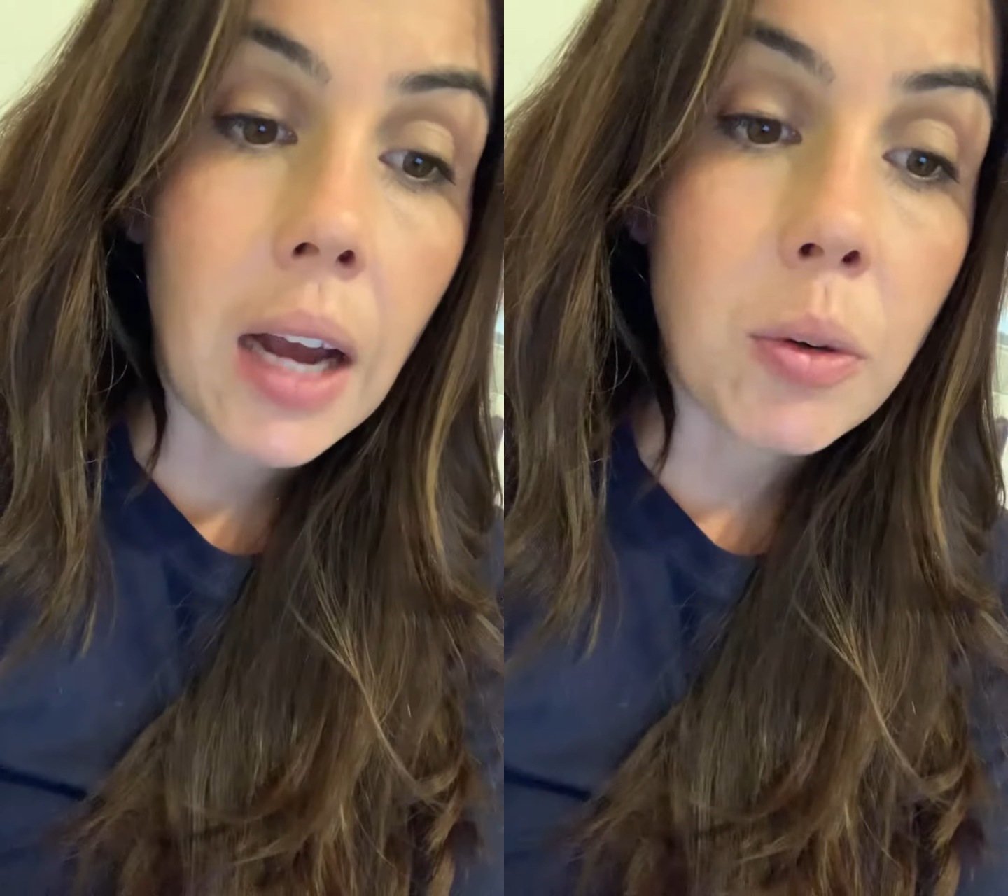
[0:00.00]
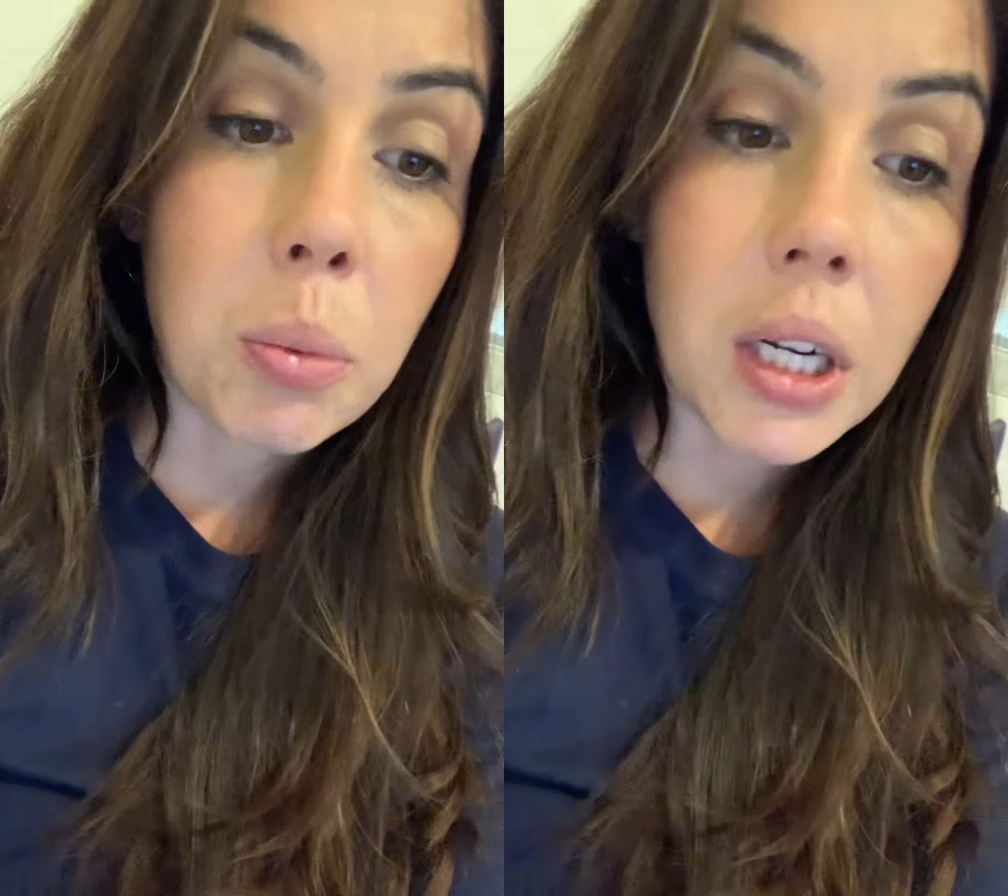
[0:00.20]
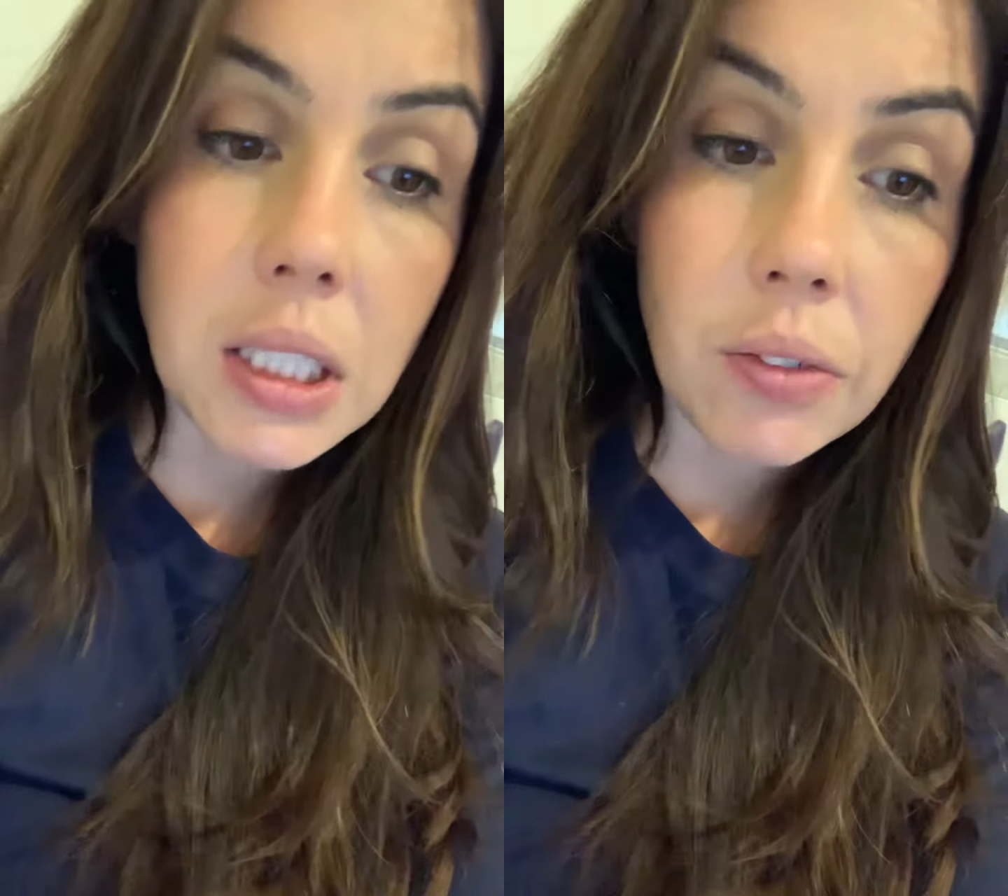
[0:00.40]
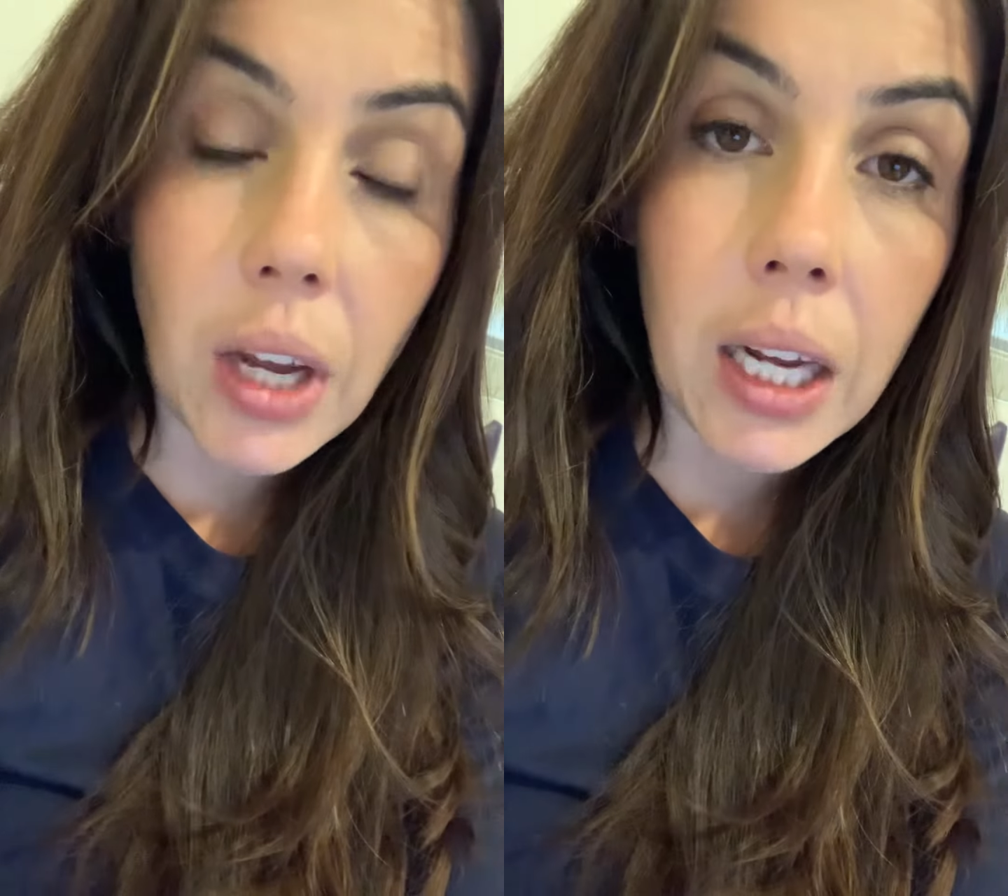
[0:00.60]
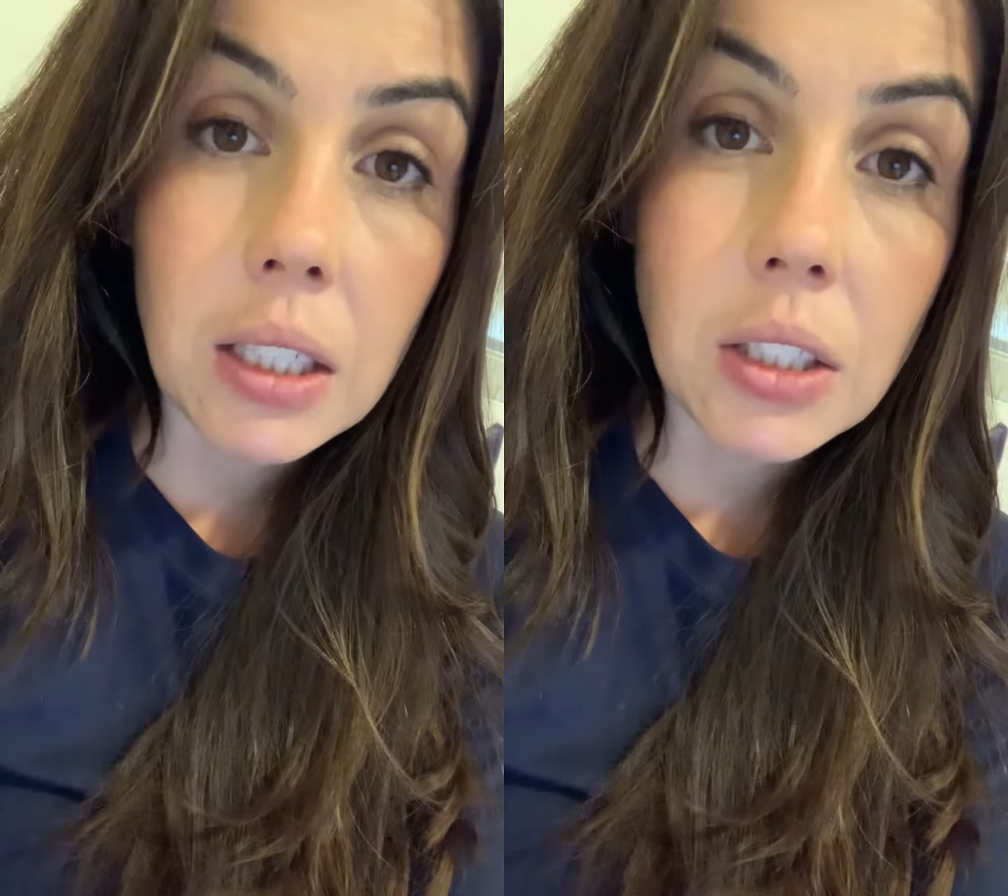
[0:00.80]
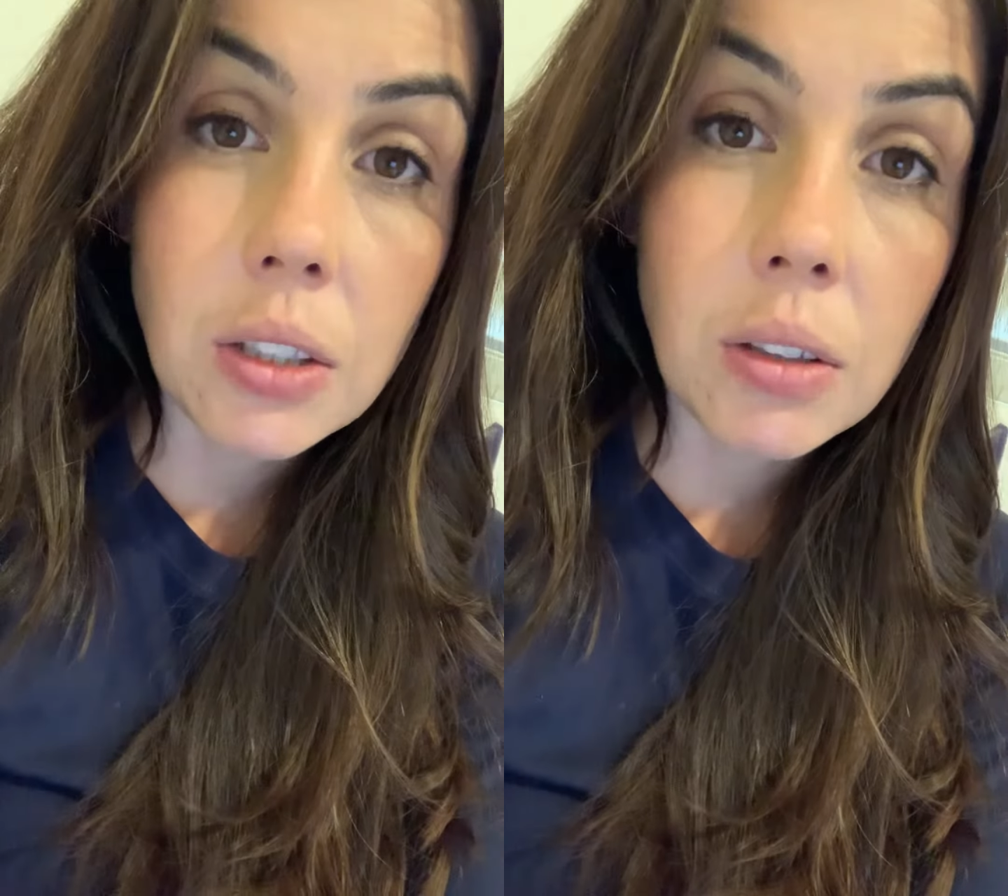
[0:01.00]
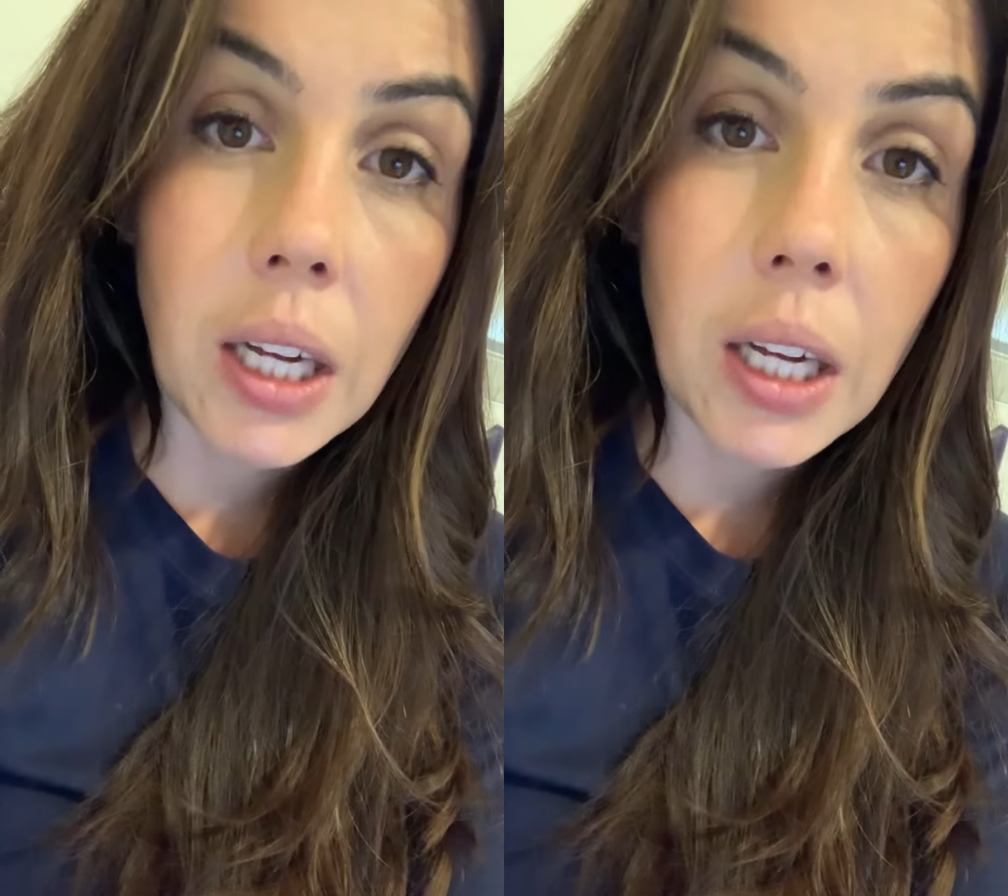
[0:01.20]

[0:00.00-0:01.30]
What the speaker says: a positive attitude